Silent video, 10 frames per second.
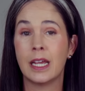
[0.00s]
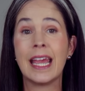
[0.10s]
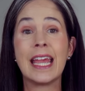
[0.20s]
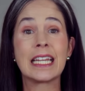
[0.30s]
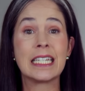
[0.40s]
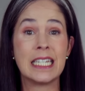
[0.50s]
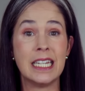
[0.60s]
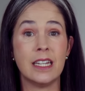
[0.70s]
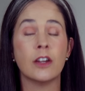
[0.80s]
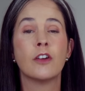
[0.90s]

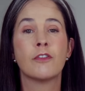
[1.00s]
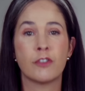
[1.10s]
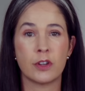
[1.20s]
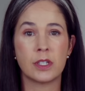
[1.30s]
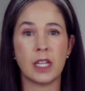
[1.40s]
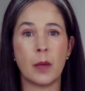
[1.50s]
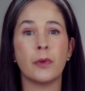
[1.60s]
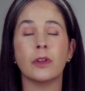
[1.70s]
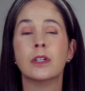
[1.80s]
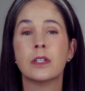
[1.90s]
antique. For
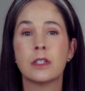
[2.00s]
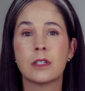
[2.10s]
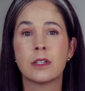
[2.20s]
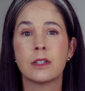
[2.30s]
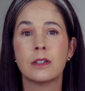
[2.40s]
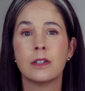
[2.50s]
example, t.